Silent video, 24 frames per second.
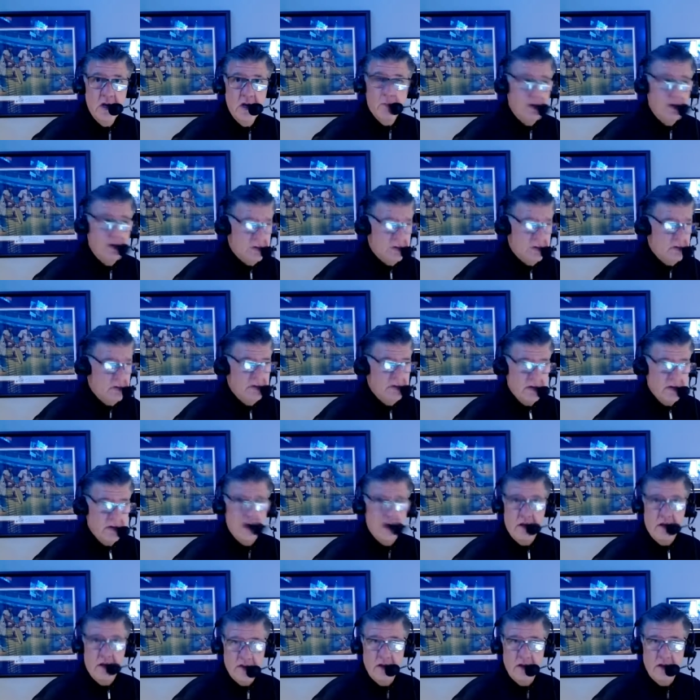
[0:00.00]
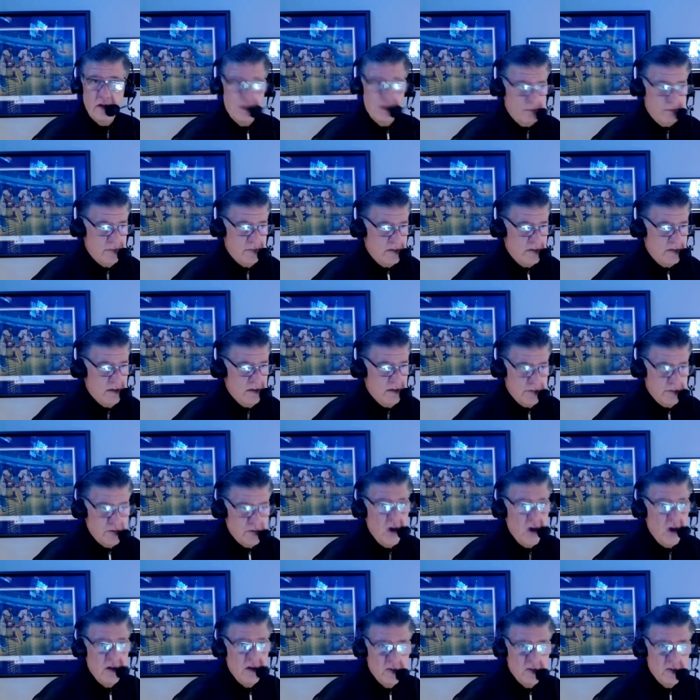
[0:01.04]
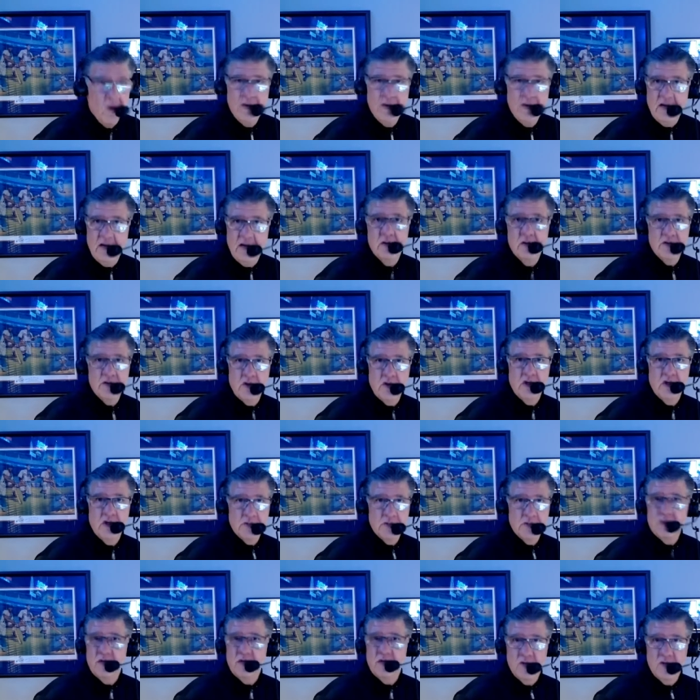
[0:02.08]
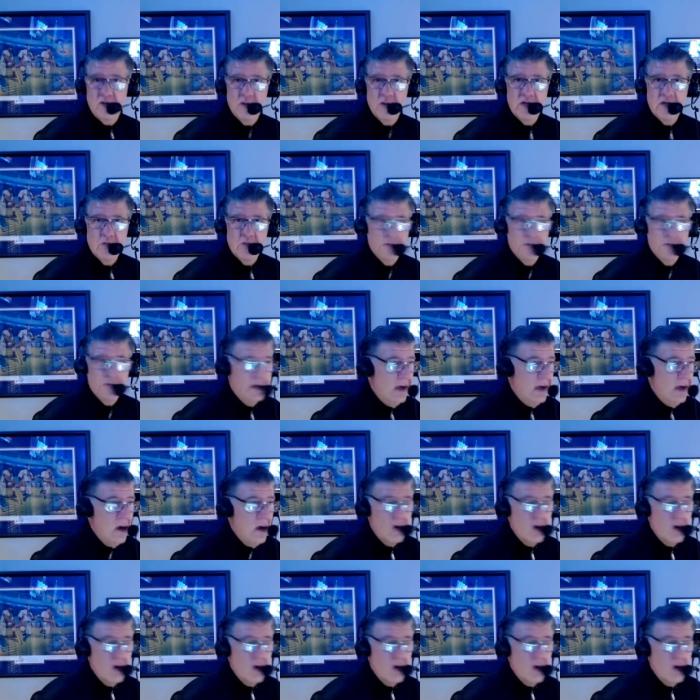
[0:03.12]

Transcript: But the thought of going to Arizona, especially if you're a baseball fan,